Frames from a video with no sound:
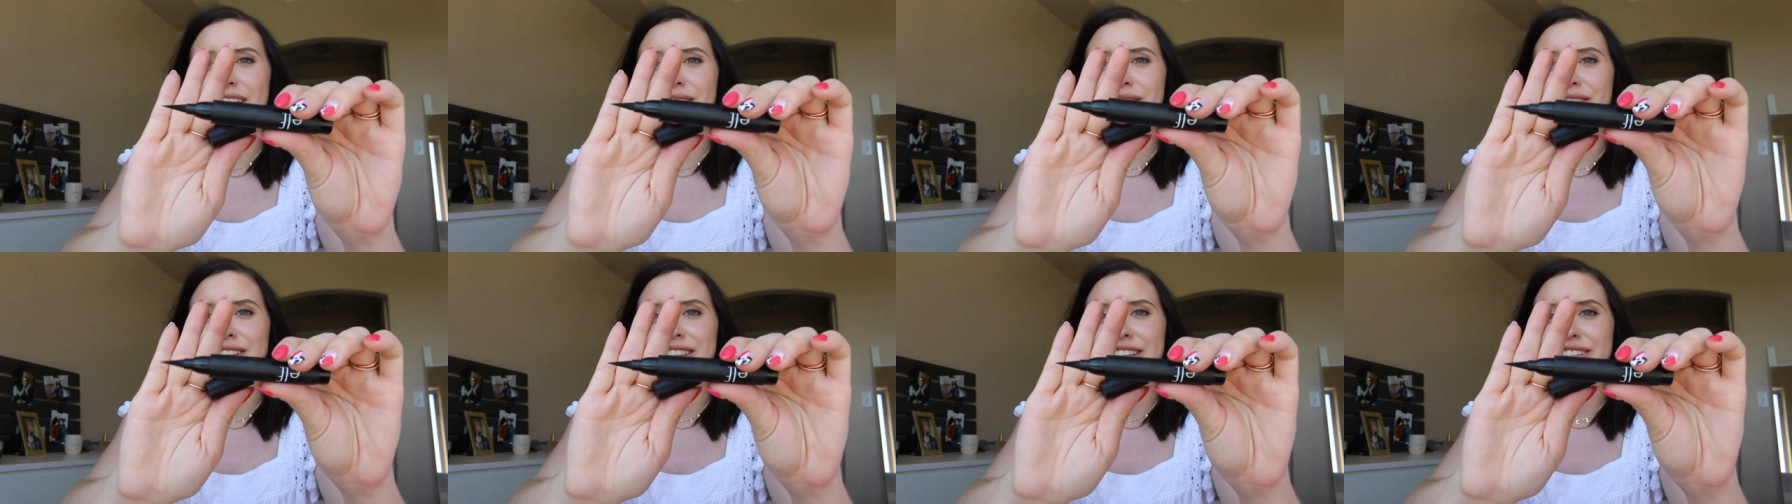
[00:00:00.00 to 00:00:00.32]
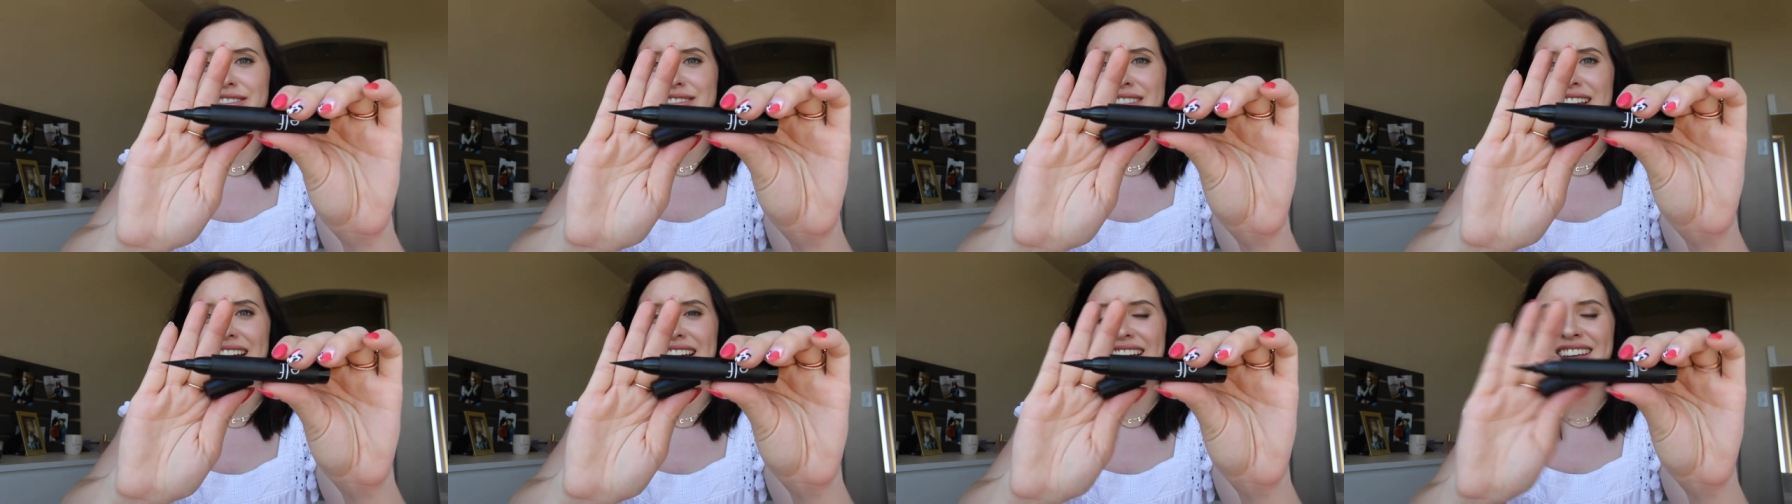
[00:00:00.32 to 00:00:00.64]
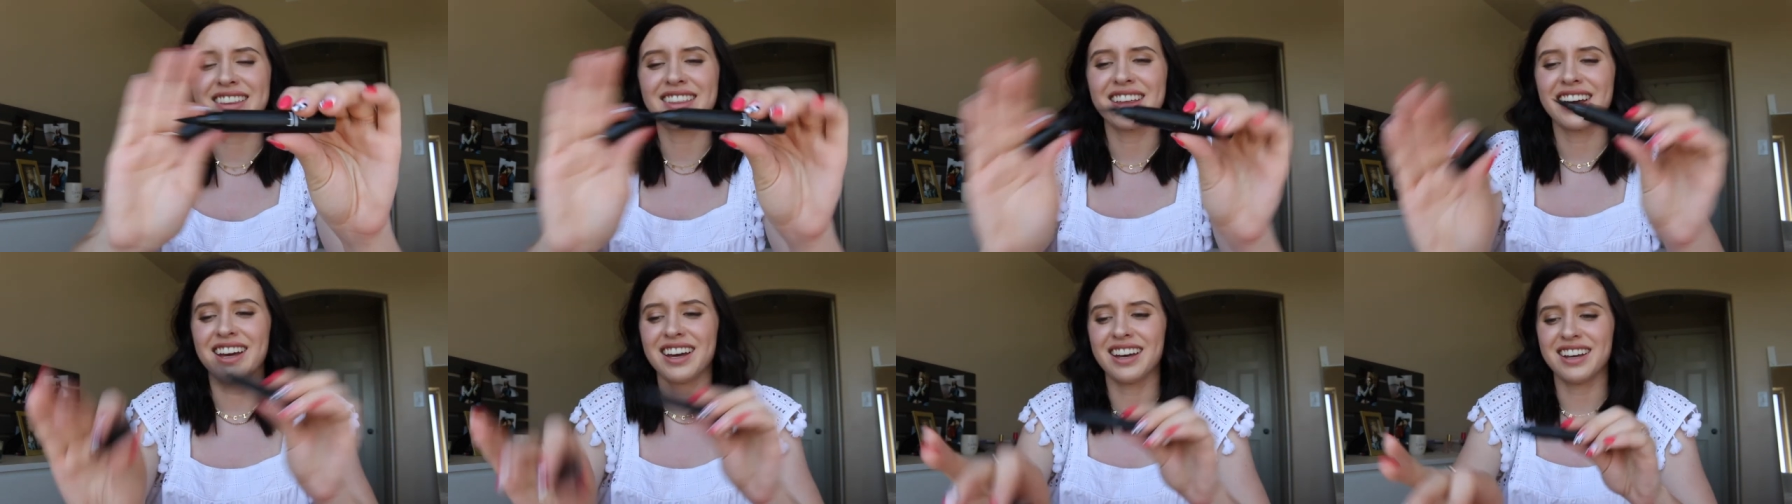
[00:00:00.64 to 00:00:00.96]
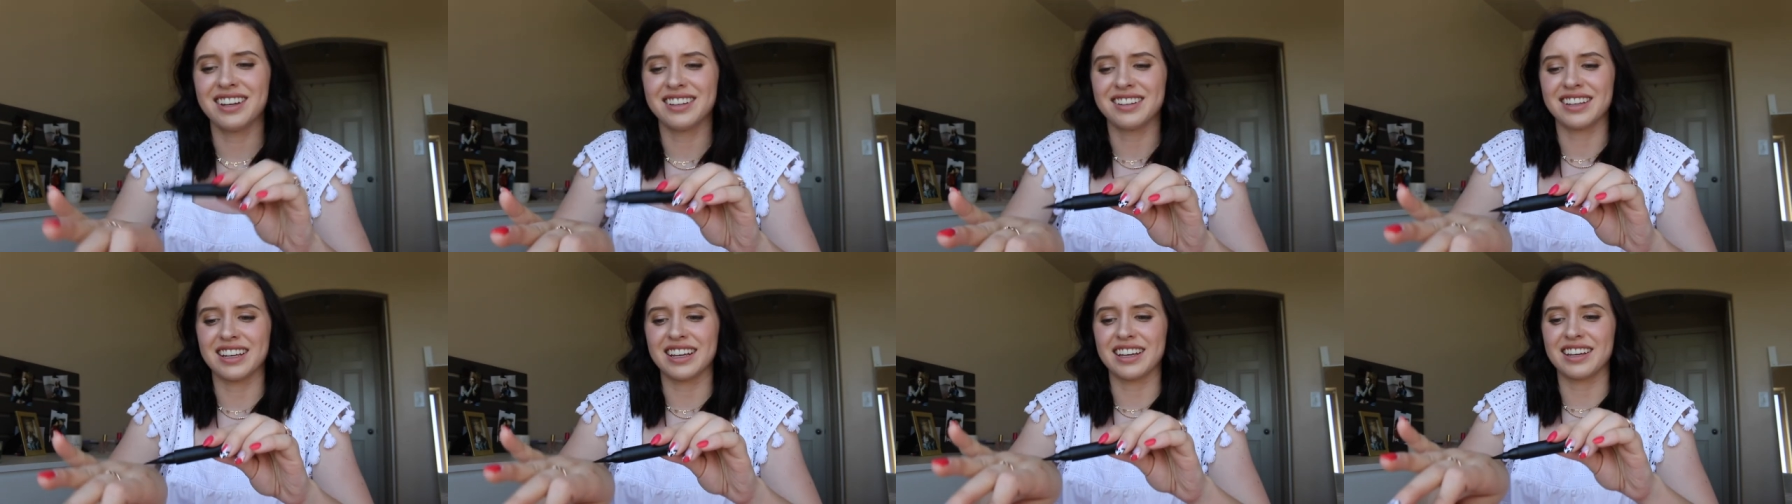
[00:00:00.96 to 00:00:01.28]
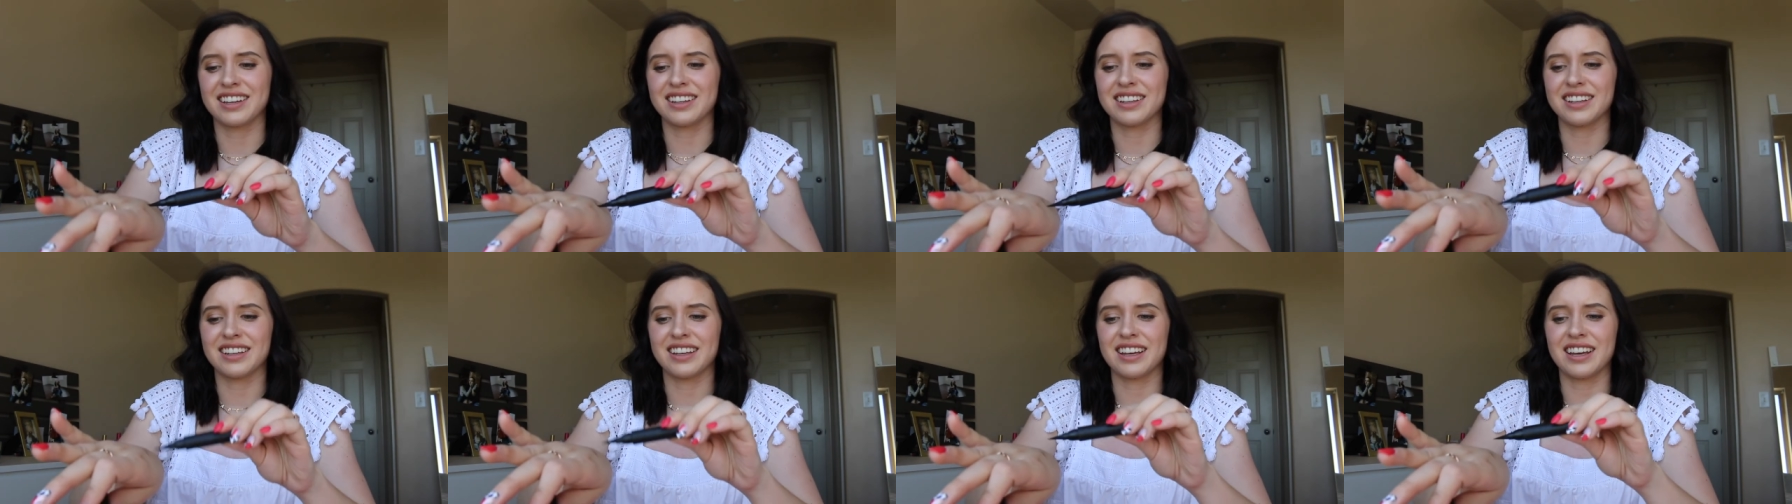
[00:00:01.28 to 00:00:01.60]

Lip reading: when they're like that. Like,